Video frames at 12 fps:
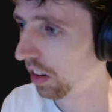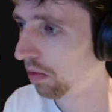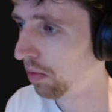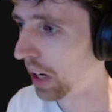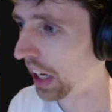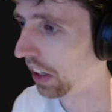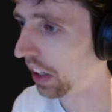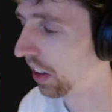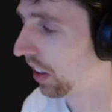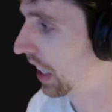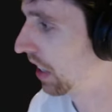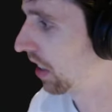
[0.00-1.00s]
mana
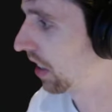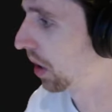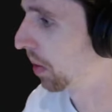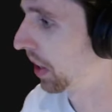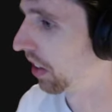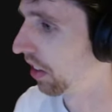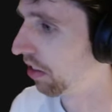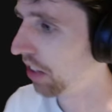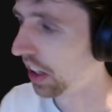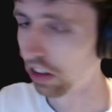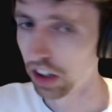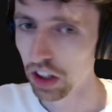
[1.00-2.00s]
is a little bit of a
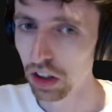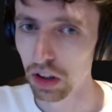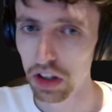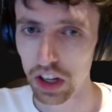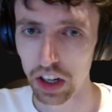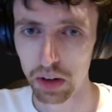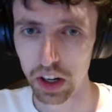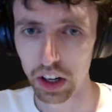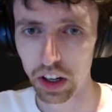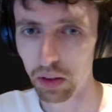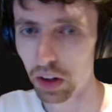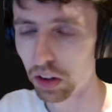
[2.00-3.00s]
fake resource
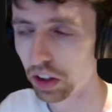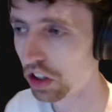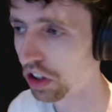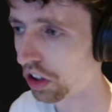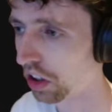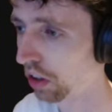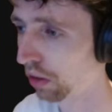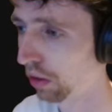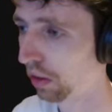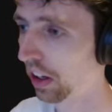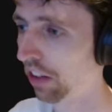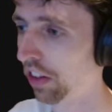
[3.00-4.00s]
anyway. I'm not really sure
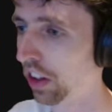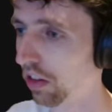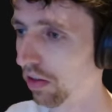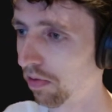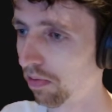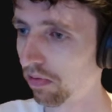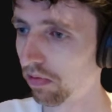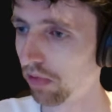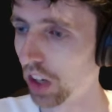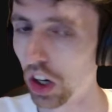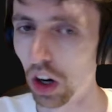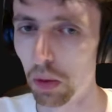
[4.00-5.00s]
if it
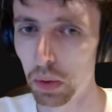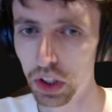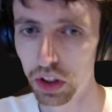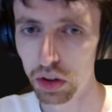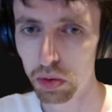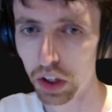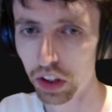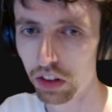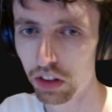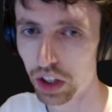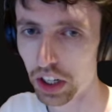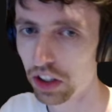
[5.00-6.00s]
accomplishes what it
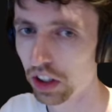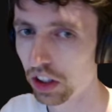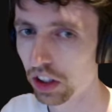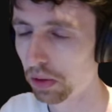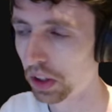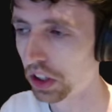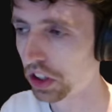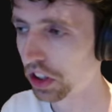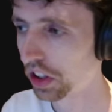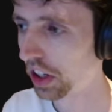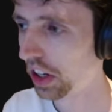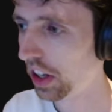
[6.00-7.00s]
tries to
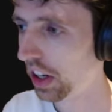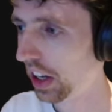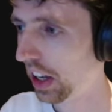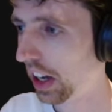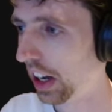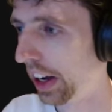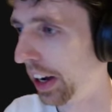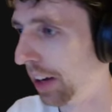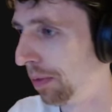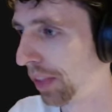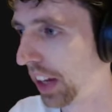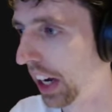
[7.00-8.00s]
accomplish.
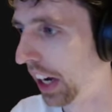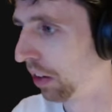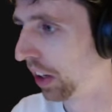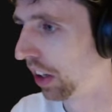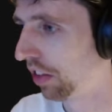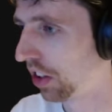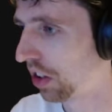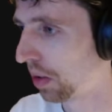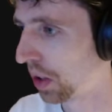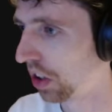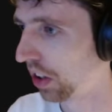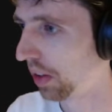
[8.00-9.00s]
I don't really feel super
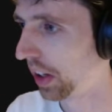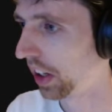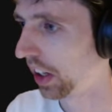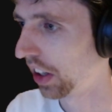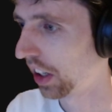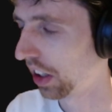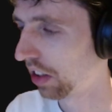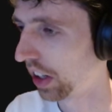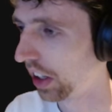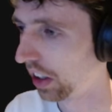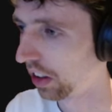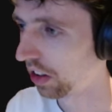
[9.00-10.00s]
strongly about it. I think it's
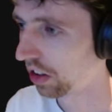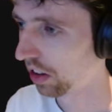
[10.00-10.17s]
fine.